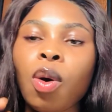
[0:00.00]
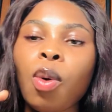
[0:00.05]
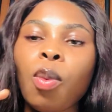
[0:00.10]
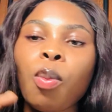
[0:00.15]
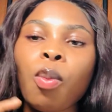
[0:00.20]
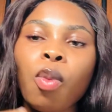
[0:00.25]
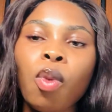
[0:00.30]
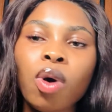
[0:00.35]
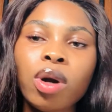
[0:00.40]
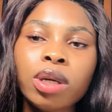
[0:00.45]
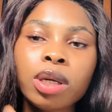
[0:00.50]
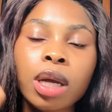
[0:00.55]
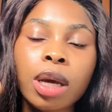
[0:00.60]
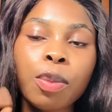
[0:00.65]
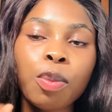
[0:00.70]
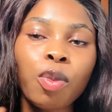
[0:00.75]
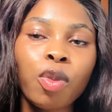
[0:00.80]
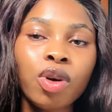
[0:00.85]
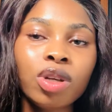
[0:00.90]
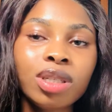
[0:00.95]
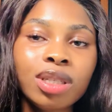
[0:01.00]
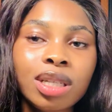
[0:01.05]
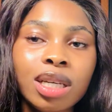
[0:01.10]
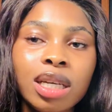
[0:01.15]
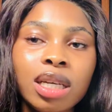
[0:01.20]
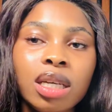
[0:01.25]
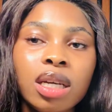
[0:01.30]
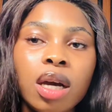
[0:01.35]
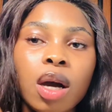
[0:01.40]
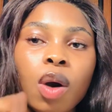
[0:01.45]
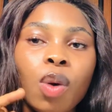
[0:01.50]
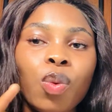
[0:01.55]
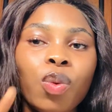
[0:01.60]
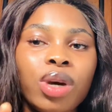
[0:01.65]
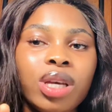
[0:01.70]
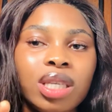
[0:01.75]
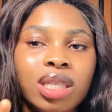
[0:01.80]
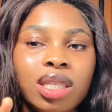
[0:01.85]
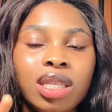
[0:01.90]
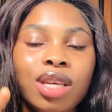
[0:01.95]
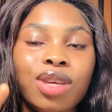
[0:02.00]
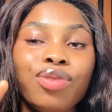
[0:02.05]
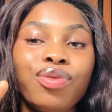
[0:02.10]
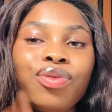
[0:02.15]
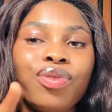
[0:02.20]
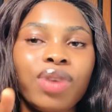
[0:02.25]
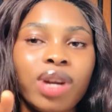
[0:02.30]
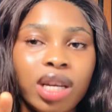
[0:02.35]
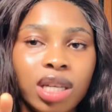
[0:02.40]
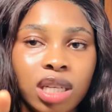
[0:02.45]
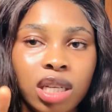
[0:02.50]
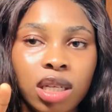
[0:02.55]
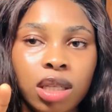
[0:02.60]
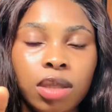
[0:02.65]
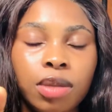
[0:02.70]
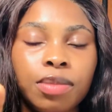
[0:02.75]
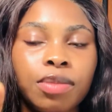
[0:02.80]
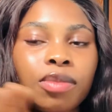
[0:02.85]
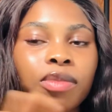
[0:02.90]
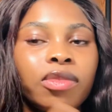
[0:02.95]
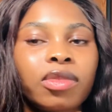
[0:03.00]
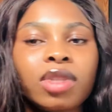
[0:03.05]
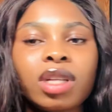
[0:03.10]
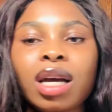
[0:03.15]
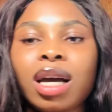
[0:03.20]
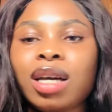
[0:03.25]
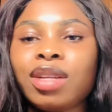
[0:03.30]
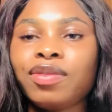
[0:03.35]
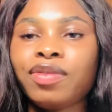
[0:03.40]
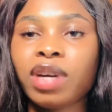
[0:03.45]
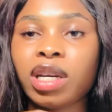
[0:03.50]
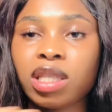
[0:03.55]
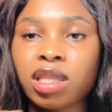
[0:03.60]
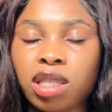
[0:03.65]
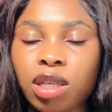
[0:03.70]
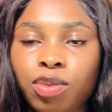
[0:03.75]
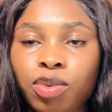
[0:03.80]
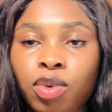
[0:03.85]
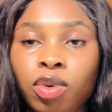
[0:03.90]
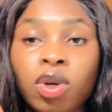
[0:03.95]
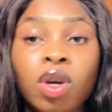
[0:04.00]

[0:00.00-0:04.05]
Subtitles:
Monday, Wednesday, Friday. Advisable.